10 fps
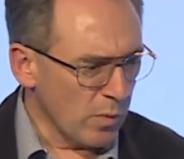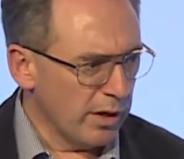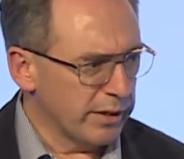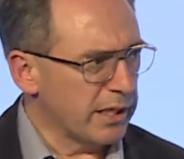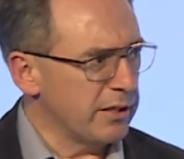
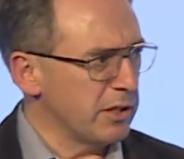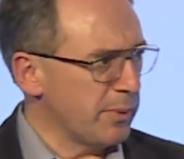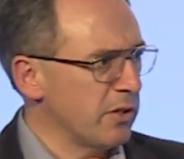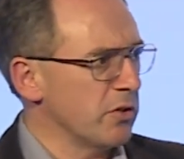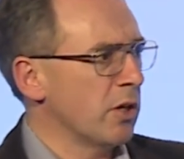Again, it
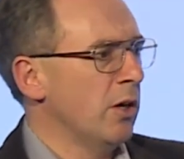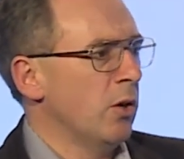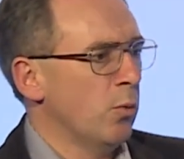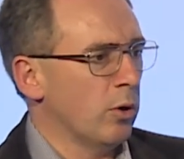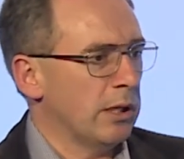depends
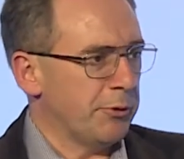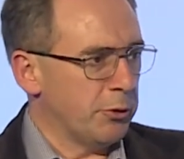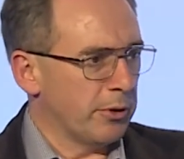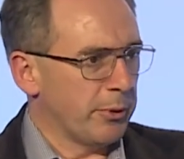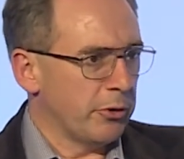what level you're
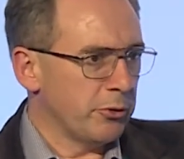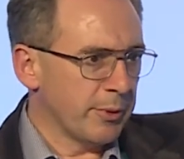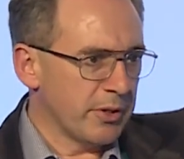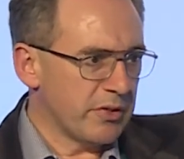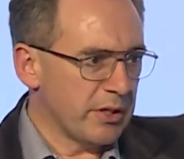talking about. Are you talking
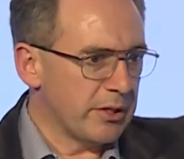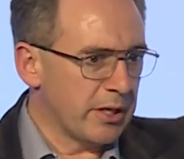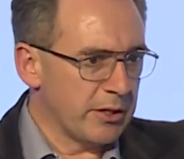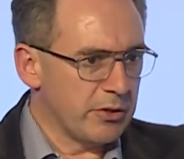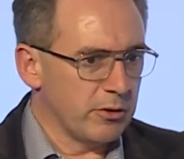about state
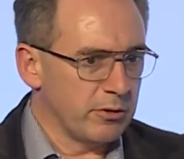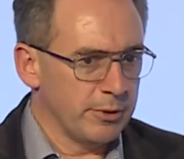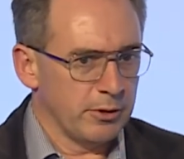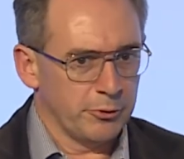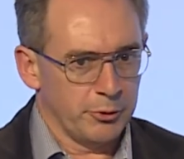actor,
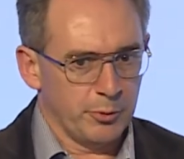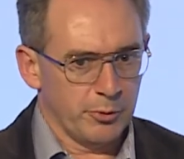criminal group,